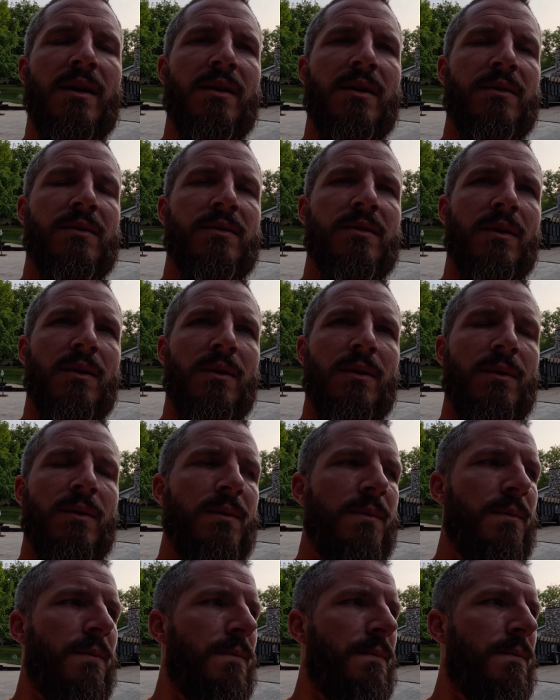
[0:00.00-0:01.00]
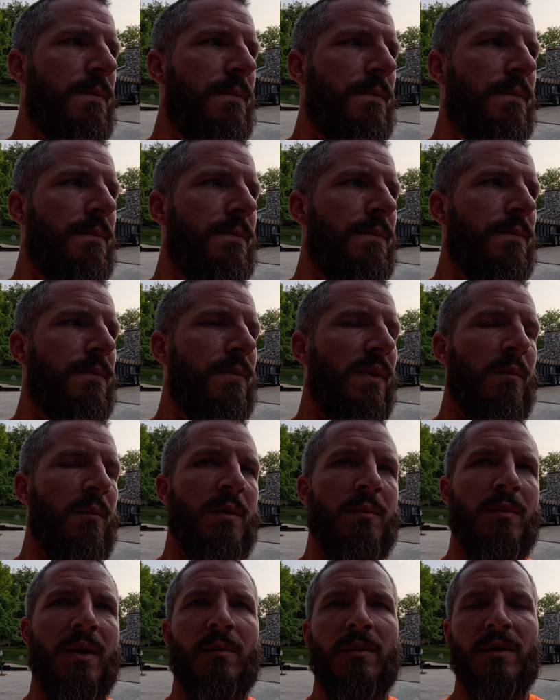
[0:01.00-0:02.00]
So, I
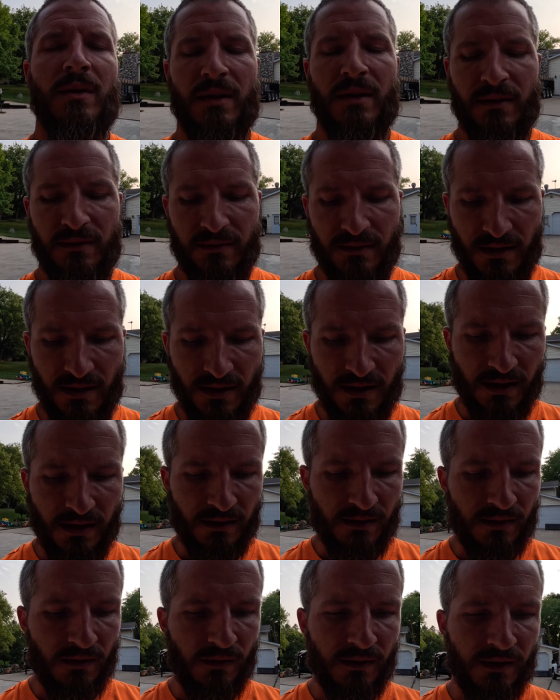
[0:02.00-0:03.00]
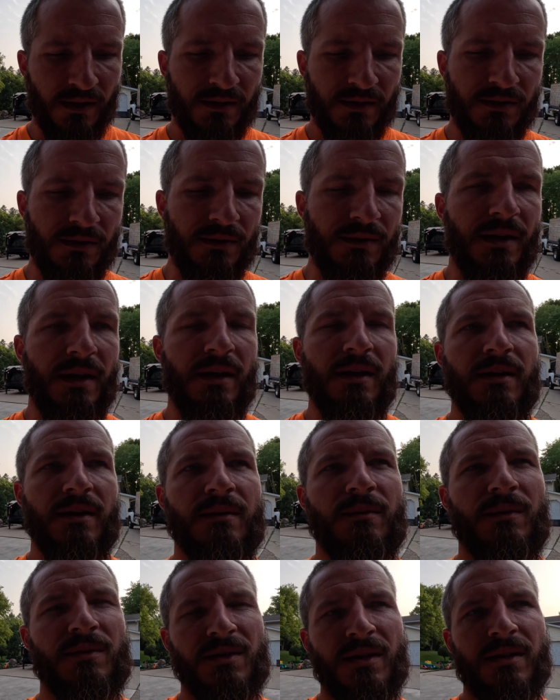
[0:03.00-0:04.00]
mean, maybe, like I said, I got to go an extra day,
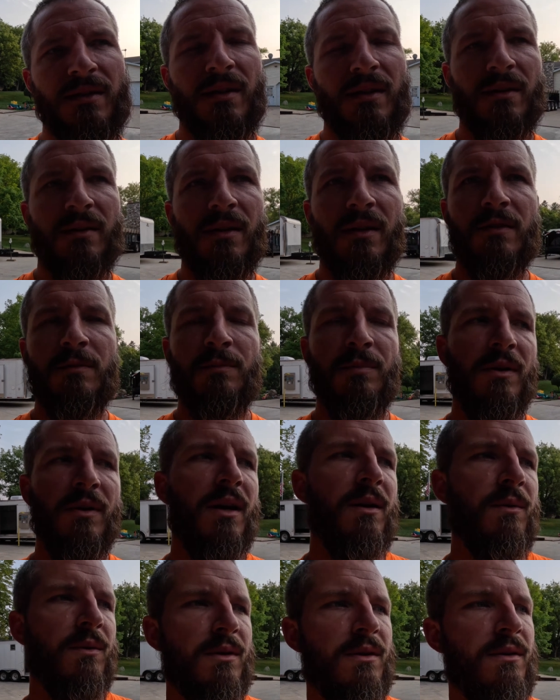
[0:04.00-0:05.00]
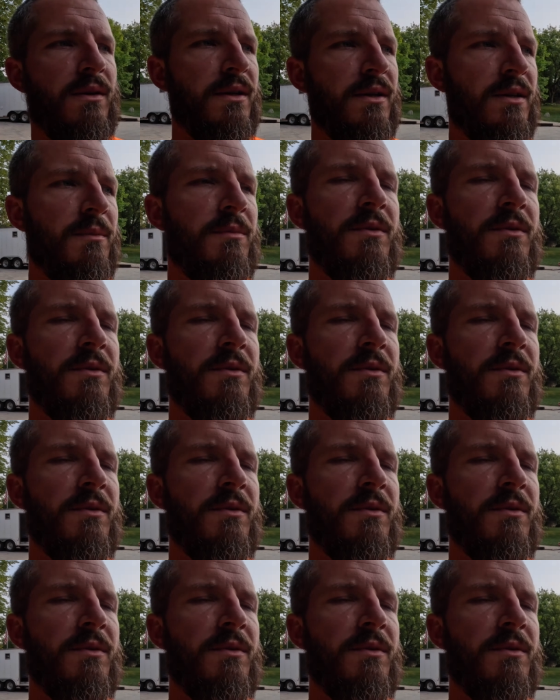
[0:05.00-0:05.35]
which I think that's probably what I'll end up